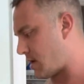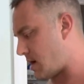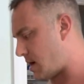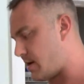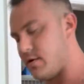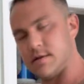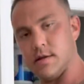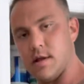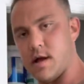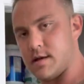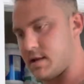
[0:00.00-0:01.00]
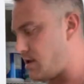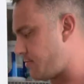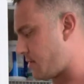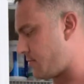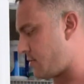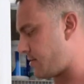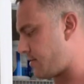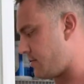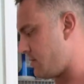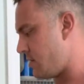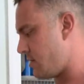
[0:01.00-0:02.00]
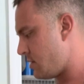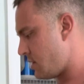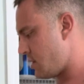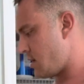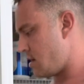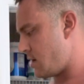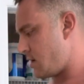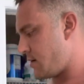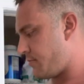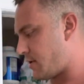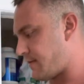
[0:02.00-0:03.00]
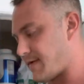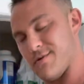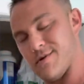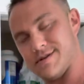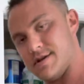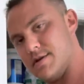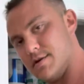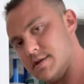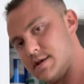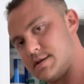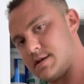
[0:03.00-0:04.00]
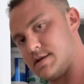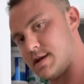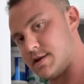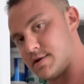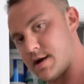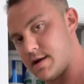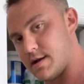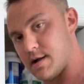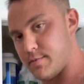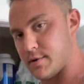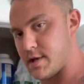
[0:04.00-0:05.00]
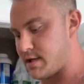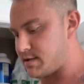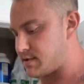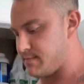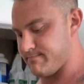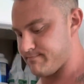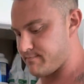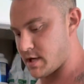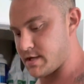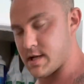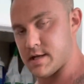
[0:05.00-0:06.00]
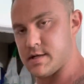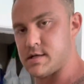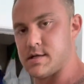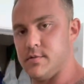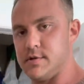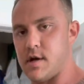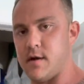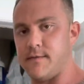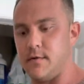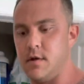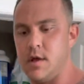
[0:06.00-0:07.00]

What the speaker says: I know it's a lot to keep up with, but if I wasn't doing this, because I tried it a couple days, my digestion was awful.